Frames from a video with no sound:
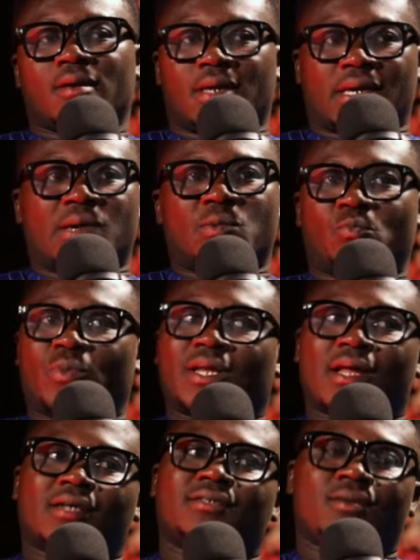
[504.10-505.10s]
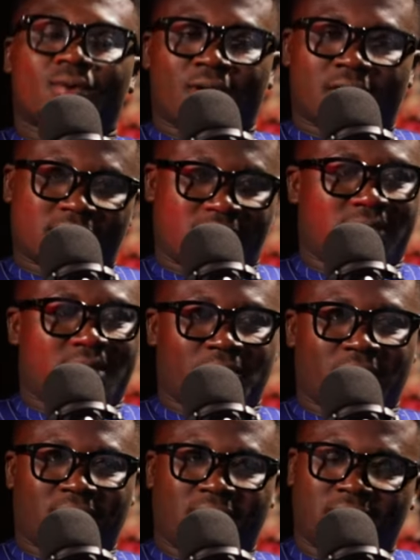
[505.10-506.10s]
Yeah, but as long as, I
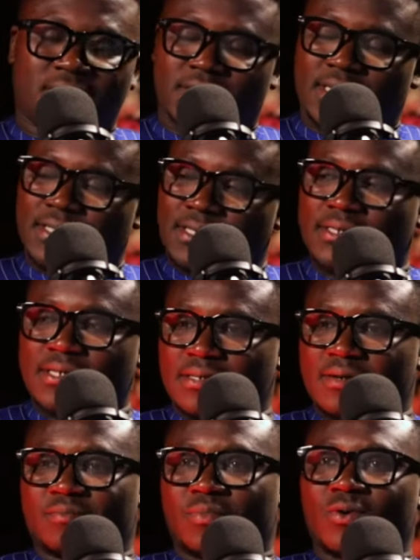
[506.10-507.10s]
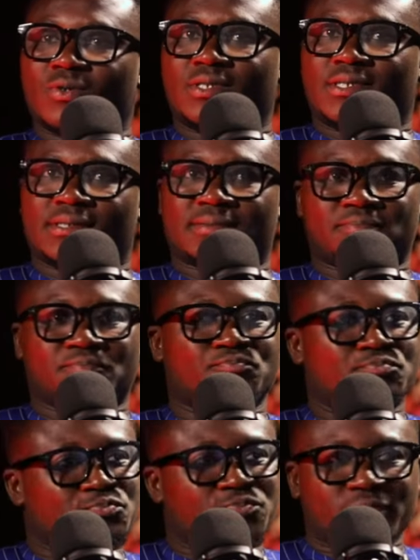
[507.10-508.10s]
mean, Jesus is in the boat,
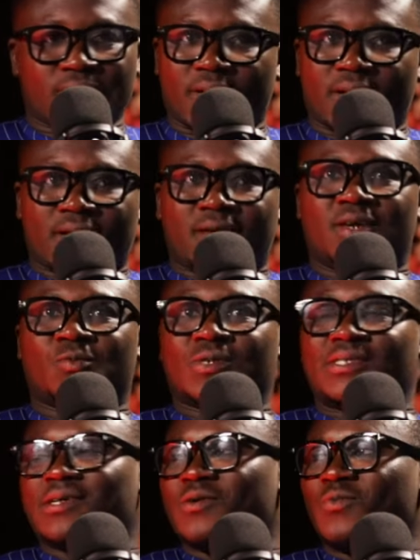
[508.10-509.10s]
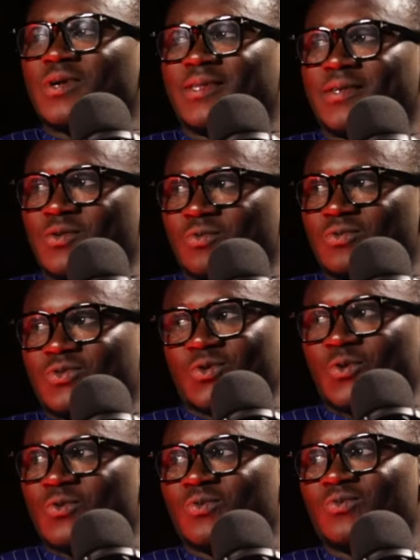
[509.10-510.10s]
mm. he will sail with you. Okay.
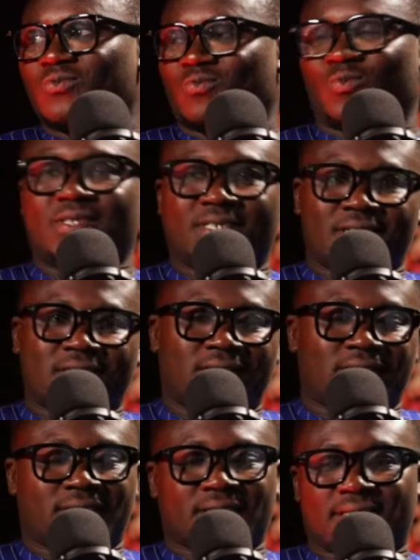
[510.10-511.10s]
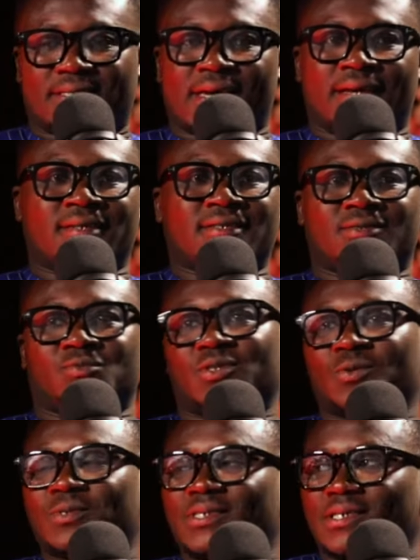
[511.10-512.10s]
So we see Jesus and
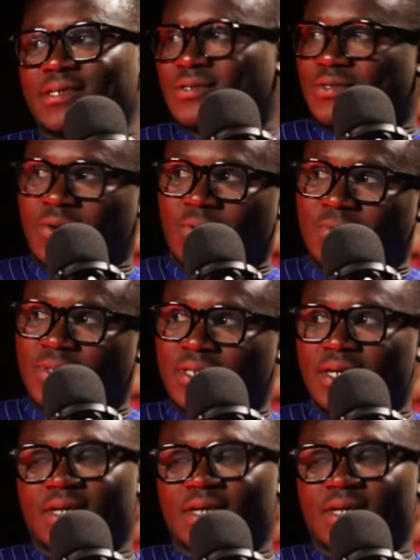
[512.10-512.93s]
we don't see the storms.